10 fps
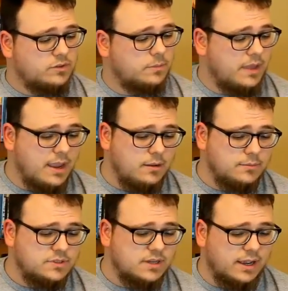with some
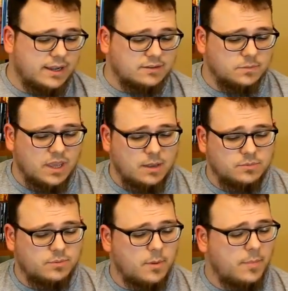games. I got some
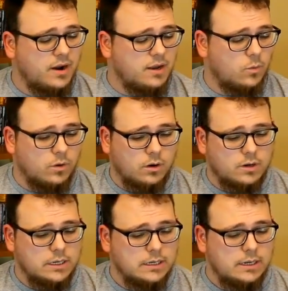games from a buddy at
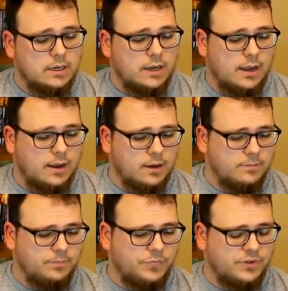work.
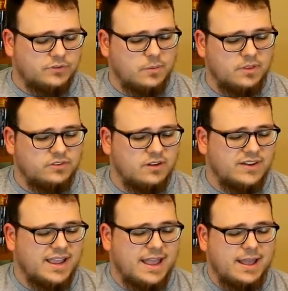Some of the stuff
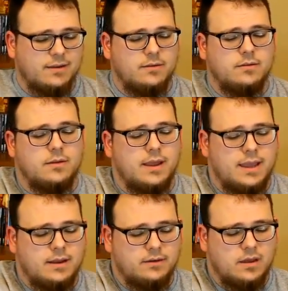I had
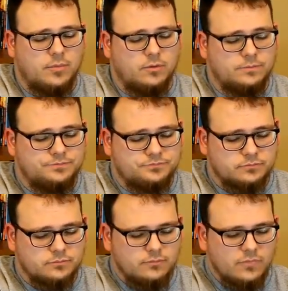a double.
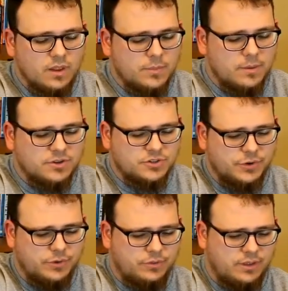But I'm gonna show
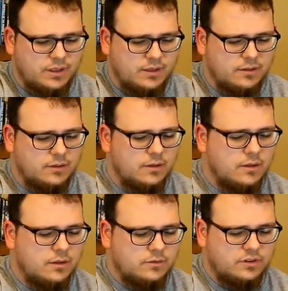you
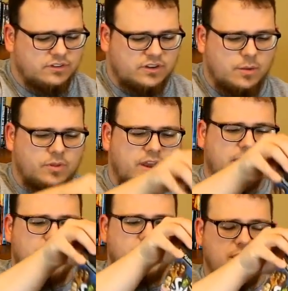just a couple that he
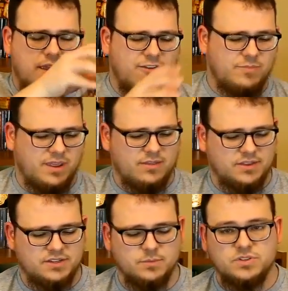gave me. He gave me The
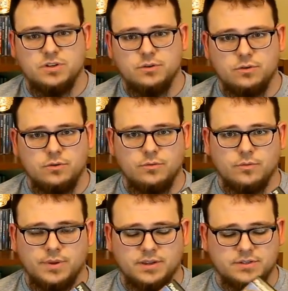Sims 2,
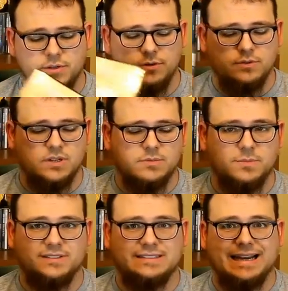PS2, Sims
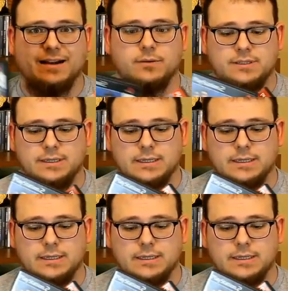Busted Out,